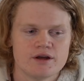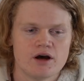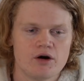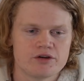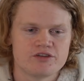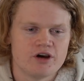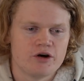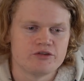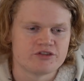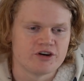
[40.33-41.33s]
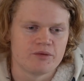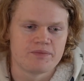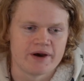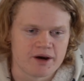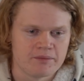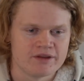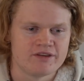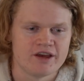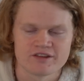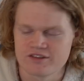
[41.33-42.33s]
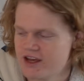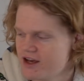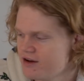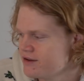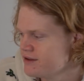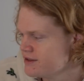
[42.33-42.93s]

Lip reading: I'll just go and pack up my desk now.